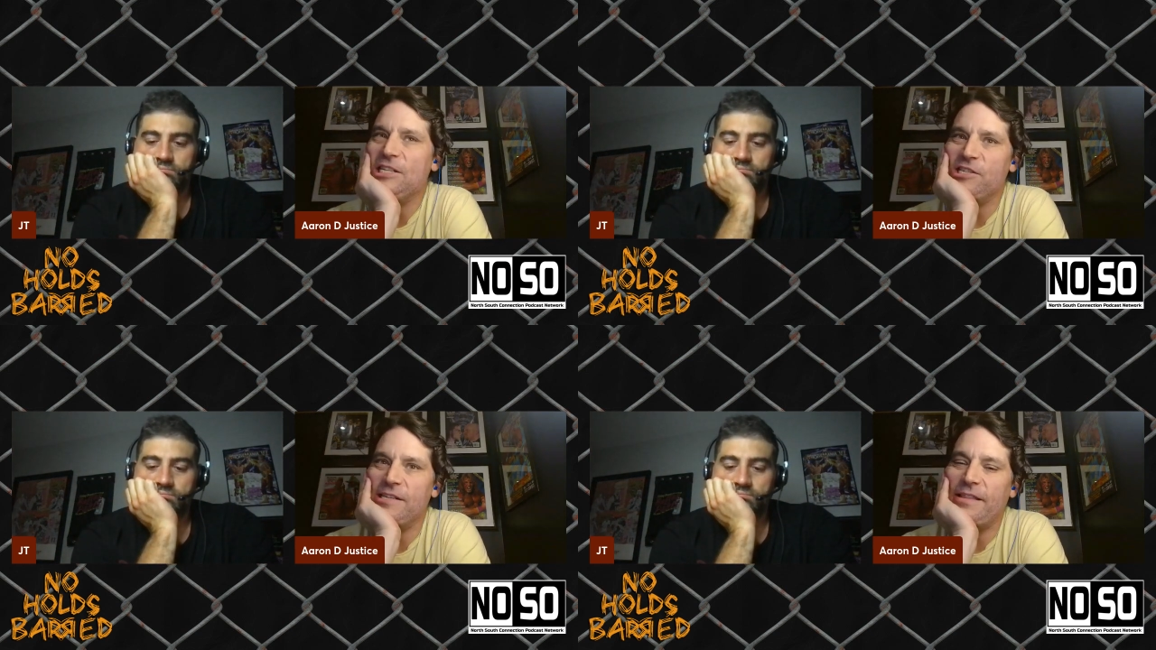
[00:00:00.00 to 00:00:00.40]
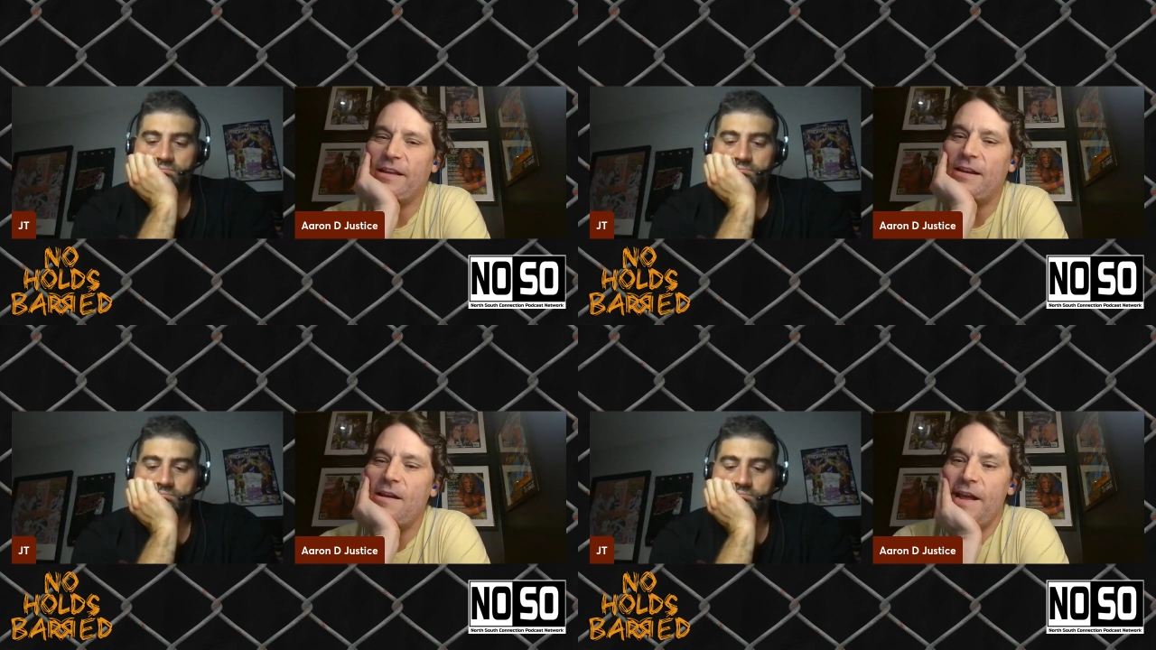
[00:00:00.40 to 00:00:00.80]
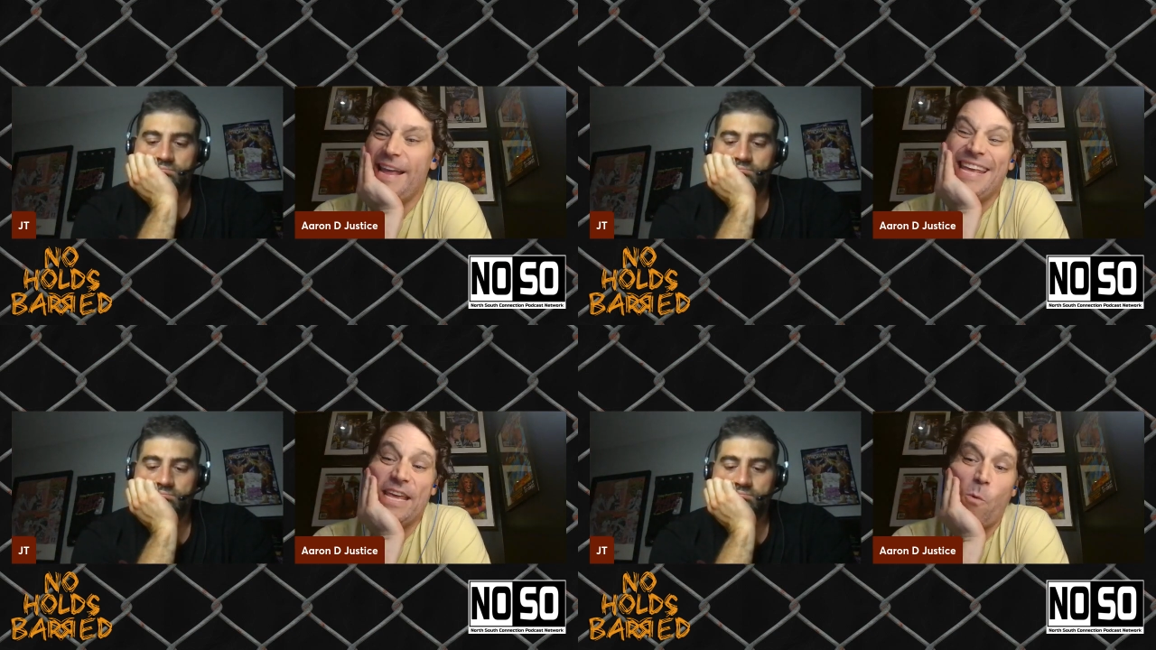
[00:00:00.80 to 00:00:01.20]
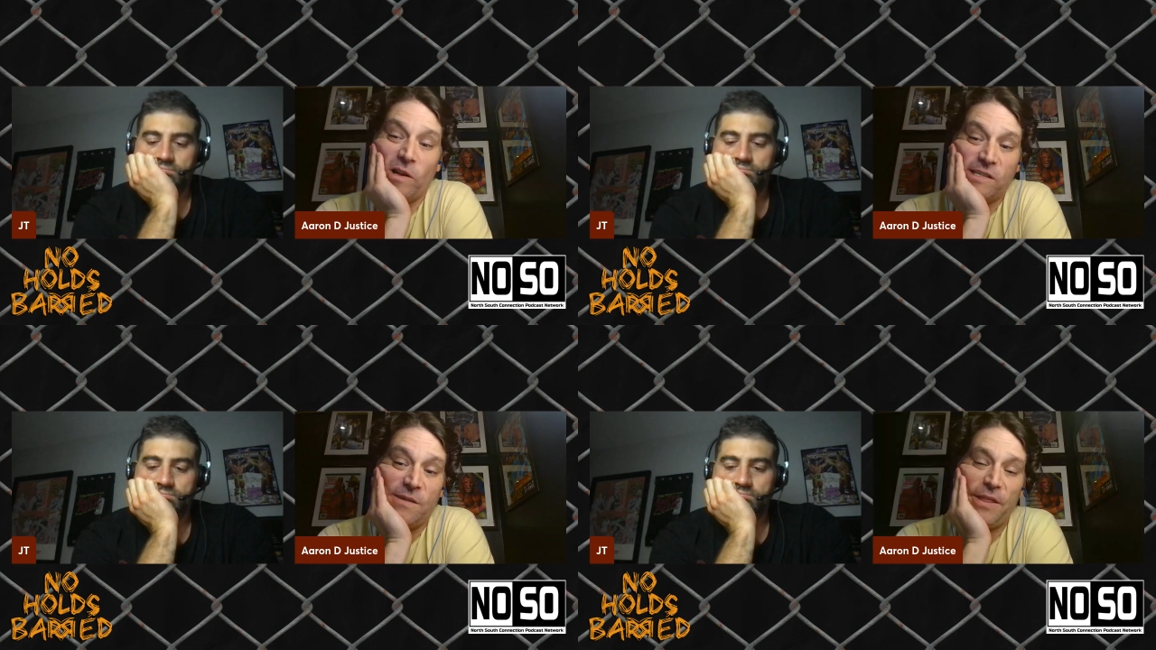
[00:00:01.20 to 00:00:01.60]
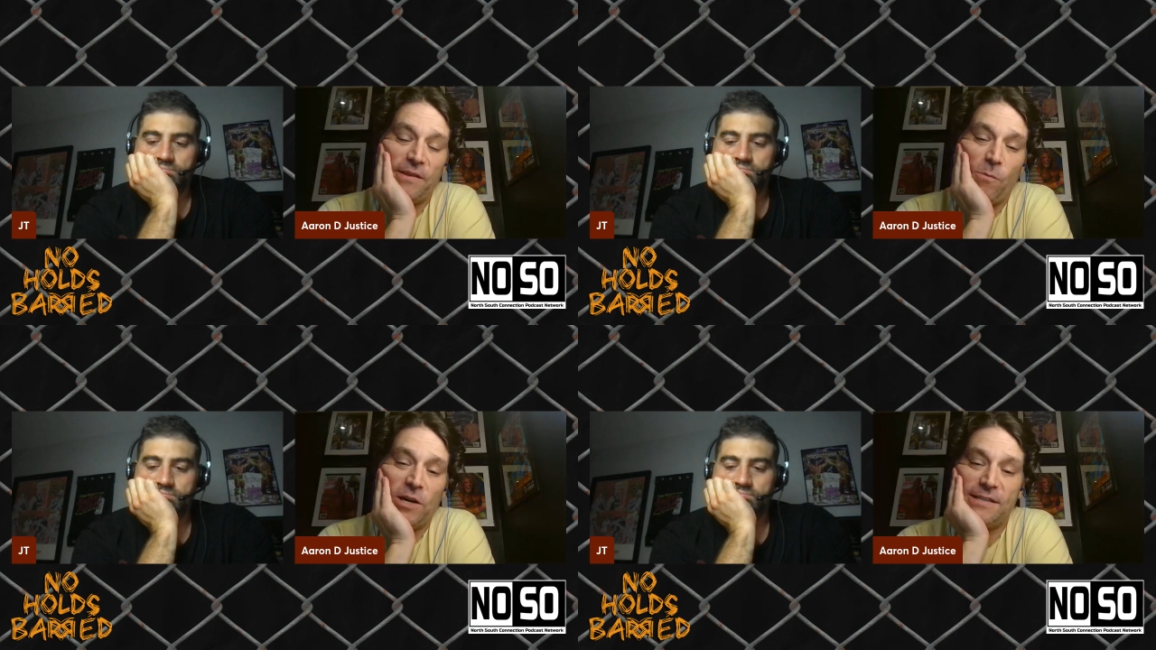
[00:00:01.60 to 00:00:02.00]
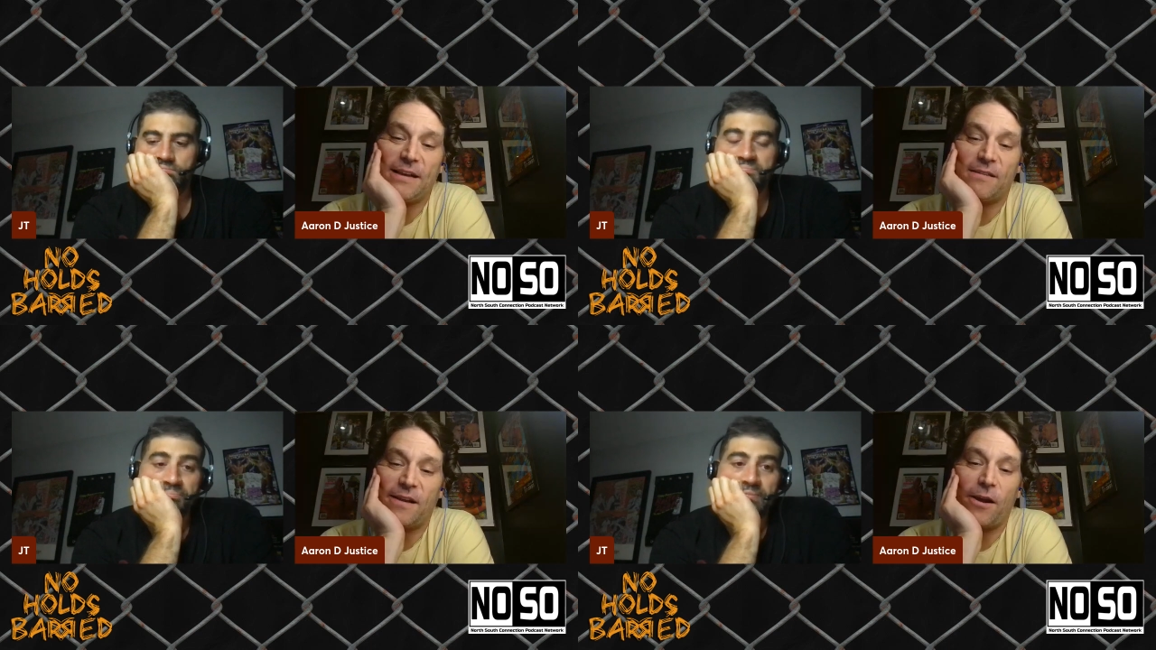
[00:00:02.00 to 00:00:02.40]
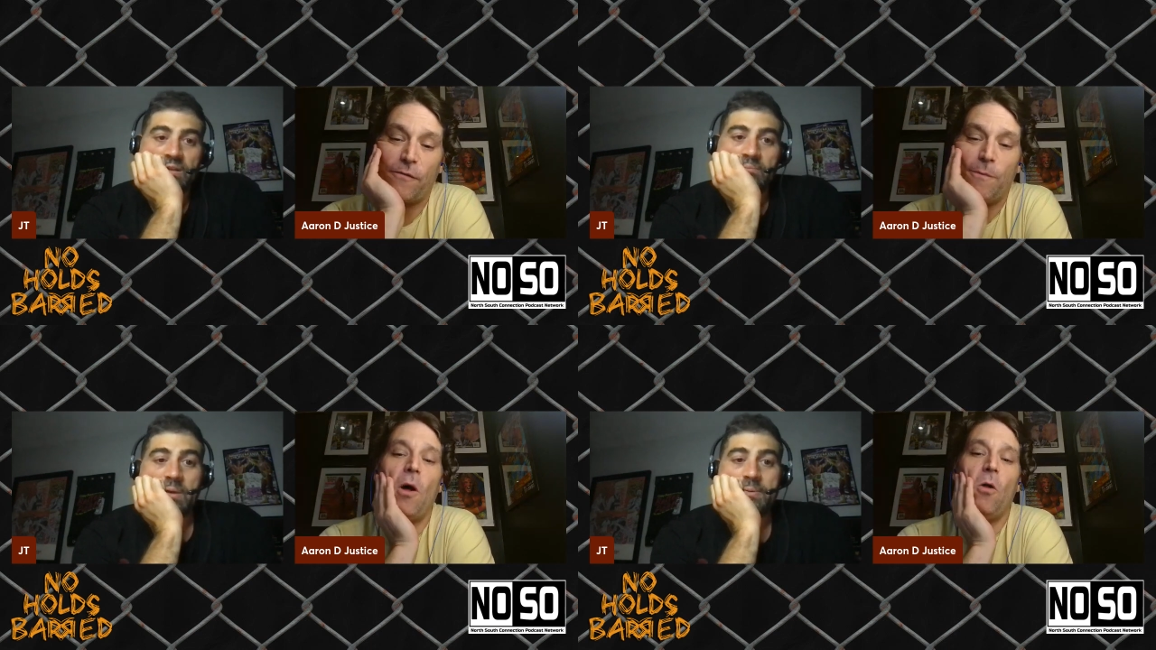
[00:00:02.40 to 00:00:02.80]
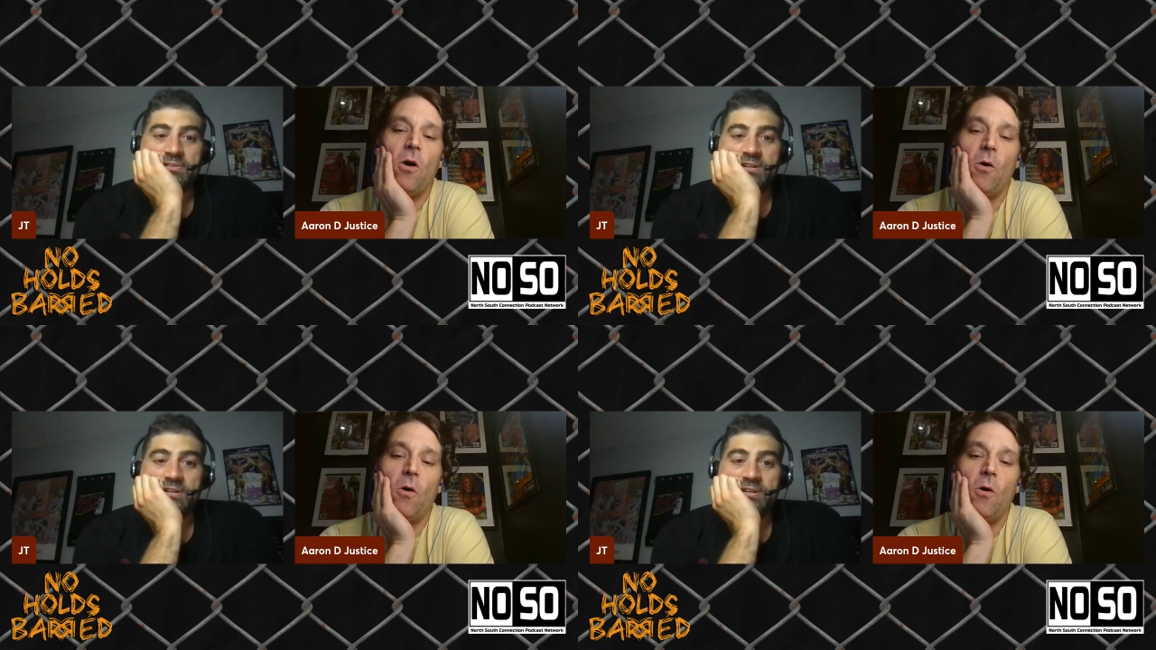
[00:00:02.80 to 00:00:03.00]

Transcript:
Speaker 1: Is it that he wants to be the one to take the title from Hulk Maybe Hogan?